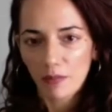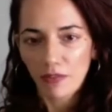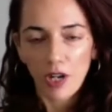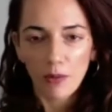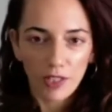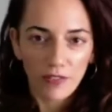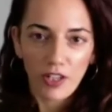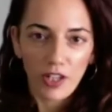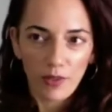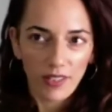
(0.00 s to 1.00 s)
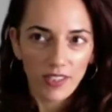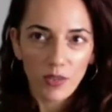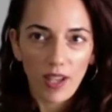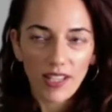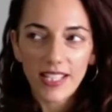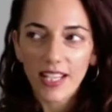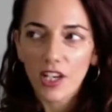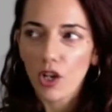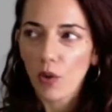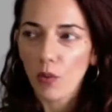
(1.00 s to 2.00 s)
before i worked for conan so i
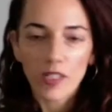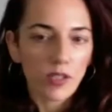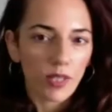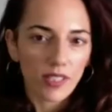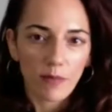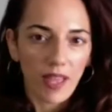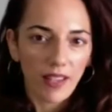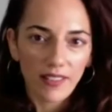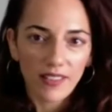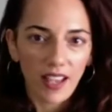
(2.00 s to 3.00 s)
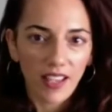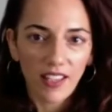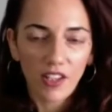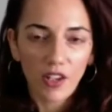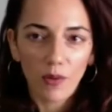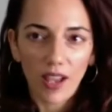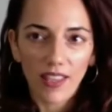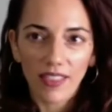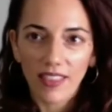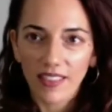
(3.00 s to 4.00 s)
didn't know what to expect i you know
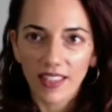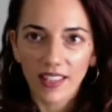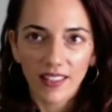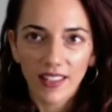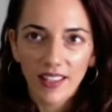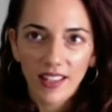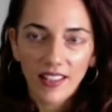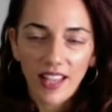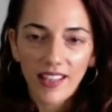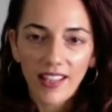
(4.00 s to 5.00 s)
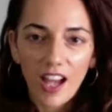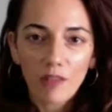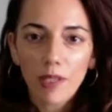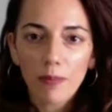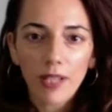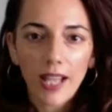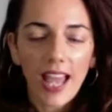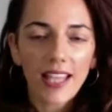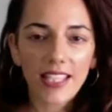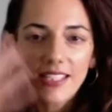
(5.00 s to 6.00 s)
i think that like a lot of people, I
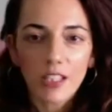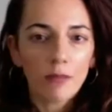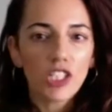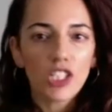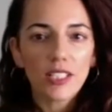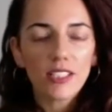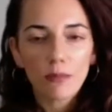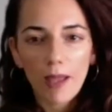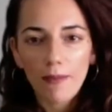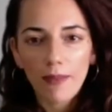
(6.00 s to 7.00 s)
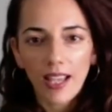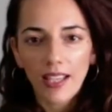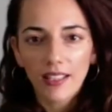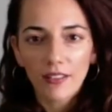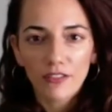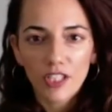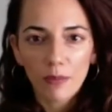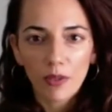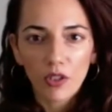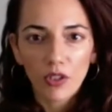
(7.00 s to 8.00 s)
had these images in my mind of
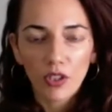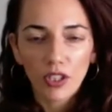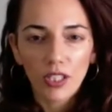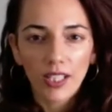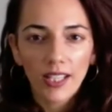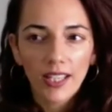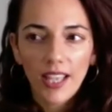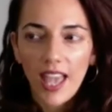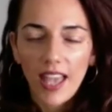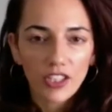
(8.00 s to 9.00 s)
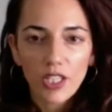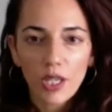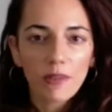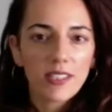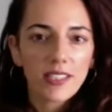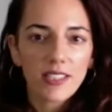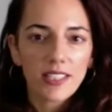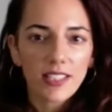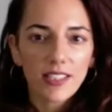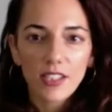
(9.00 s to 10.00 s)
typical entertainment
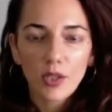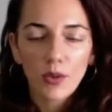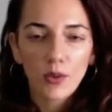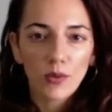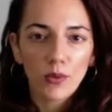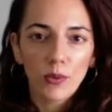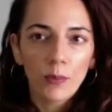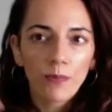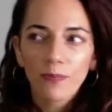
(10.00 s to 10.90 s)
assistants who,